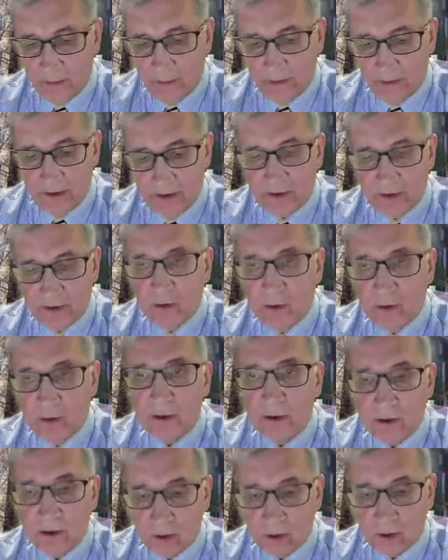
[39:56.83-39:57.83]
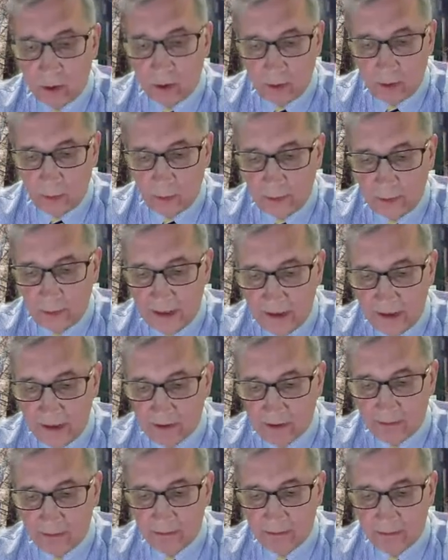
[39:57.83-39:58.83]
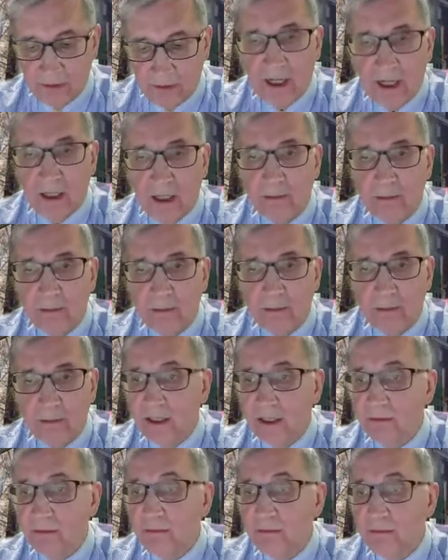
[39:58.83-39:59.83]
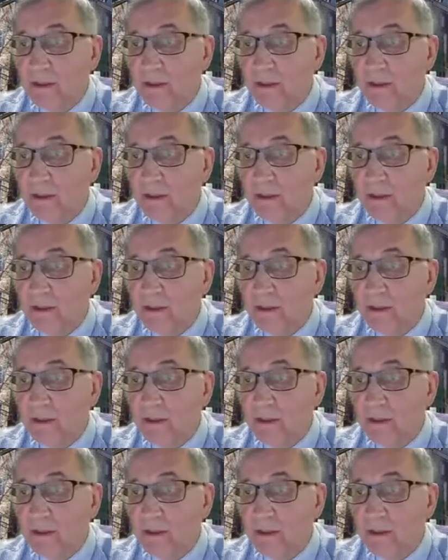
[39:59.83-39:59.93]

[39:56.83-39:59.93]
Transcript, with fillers: with Dr. Tom Way's help and